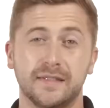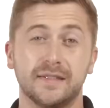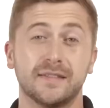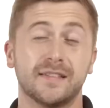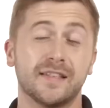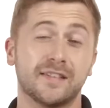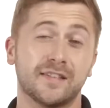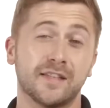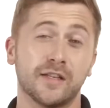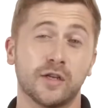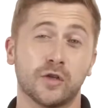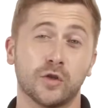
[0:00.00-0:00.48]

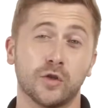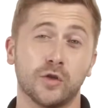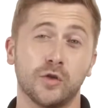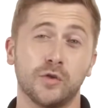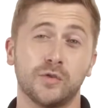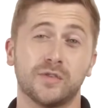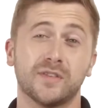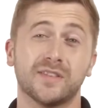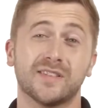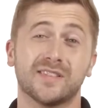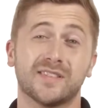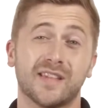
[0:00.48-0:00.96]
This
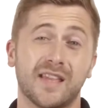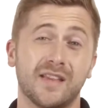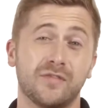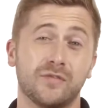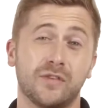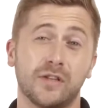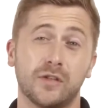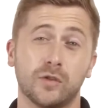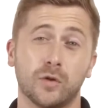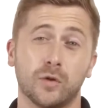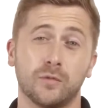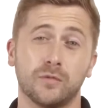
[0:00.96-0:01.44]
includes safety
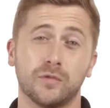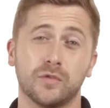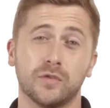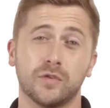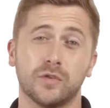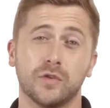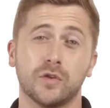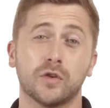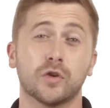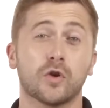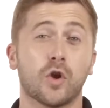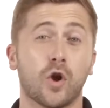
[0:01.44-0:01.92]
gloves,
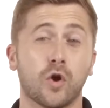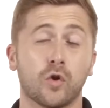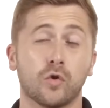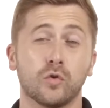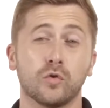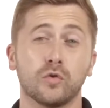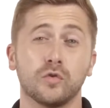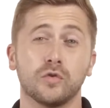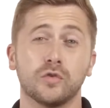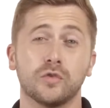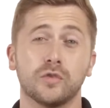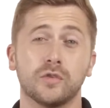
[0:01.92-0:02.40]

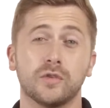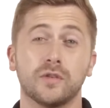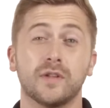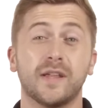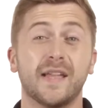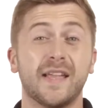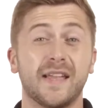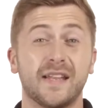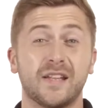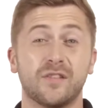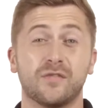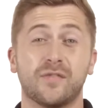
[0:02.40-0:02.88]
goggles,
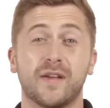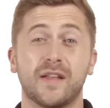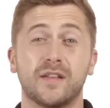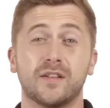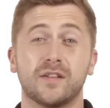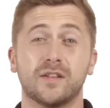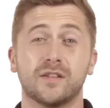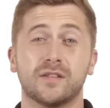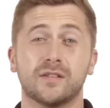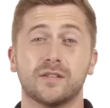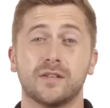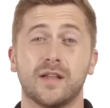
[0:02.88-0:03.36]
ear
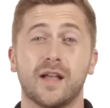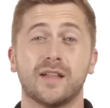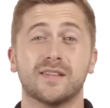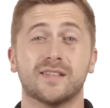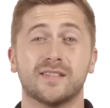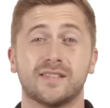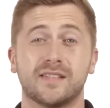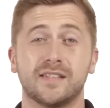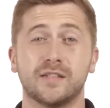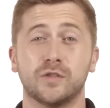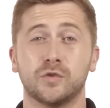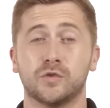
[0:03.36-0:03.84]
defenders and
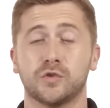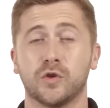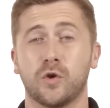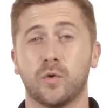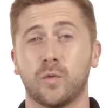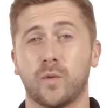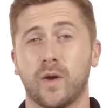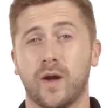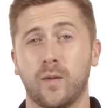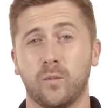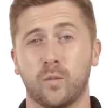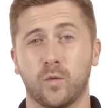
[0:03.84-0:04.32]
steel toe
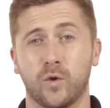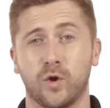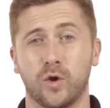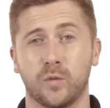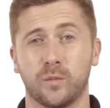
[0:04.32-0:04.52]
cap work